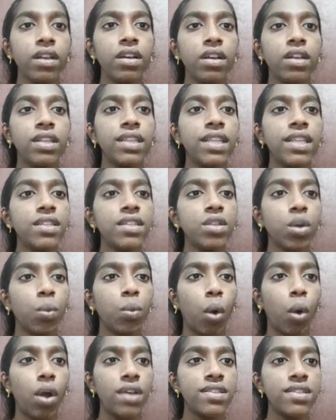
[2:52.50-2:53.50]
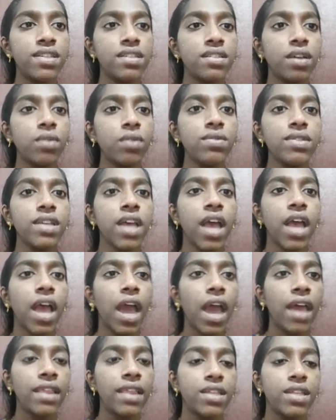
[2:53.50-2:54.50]
These are voiced sounds
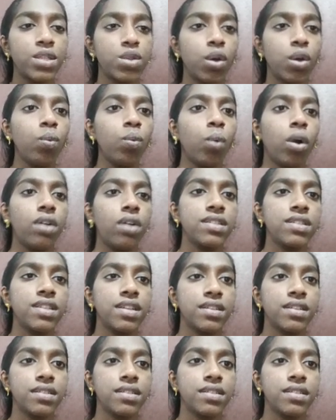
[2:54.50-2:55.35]
and these are voiceless